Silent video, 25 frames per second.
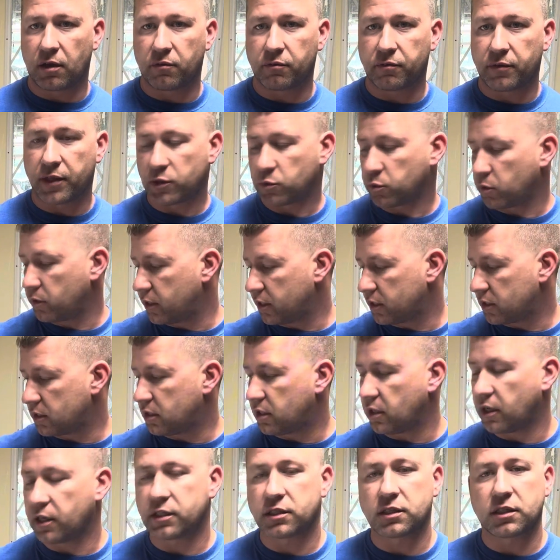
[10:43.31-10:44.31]
That's where this
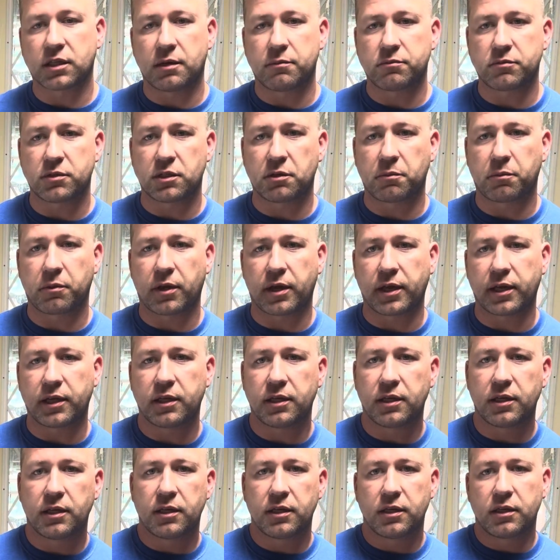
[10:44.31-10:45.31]
dust comes into play.
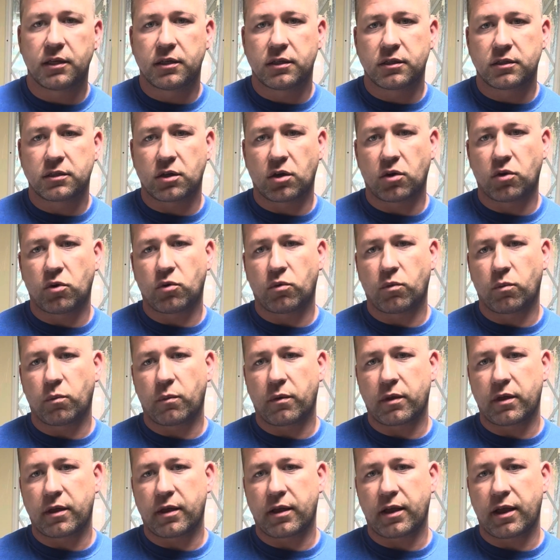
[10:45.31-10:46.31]
So
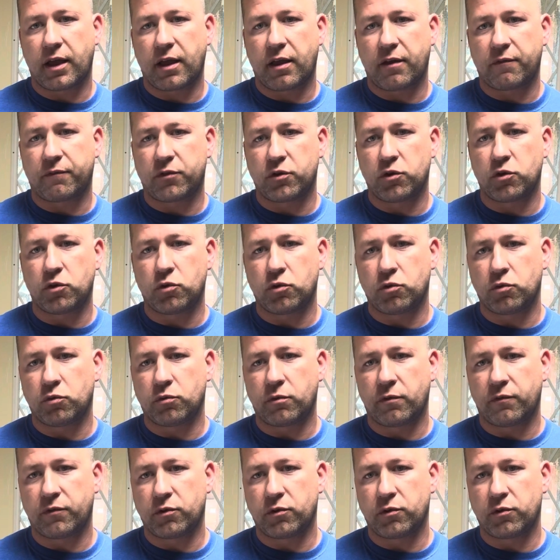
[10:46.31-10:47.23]
if you